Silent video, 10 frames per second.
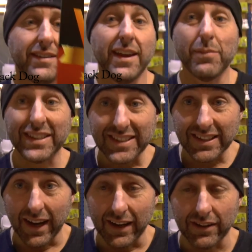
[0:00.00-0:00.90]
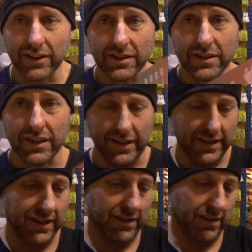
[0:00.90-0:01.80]
Now my son, who's
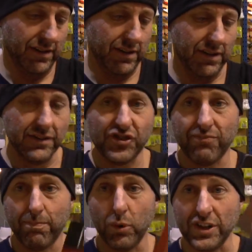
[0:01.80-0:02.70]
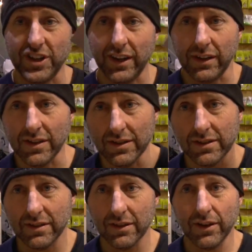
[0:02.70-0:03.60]
a boy
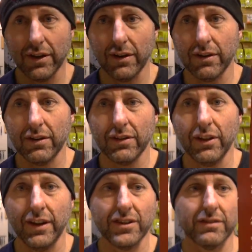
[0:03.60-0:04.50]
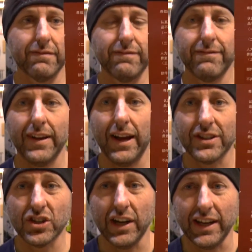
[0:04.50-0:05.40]
genius, who learnt
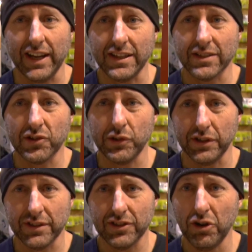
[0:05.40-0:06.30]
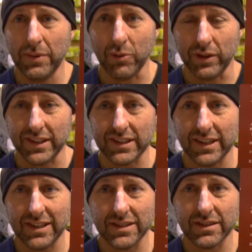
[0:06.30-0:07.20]
Chinese, could tell me what this
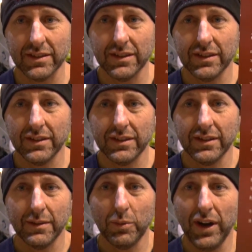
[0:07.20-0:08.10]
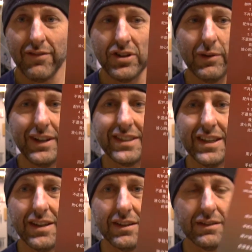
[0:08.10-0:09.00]
says. I have no
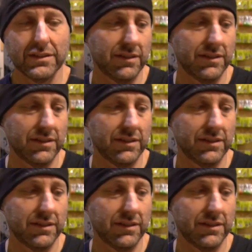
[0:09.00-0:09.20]
idea.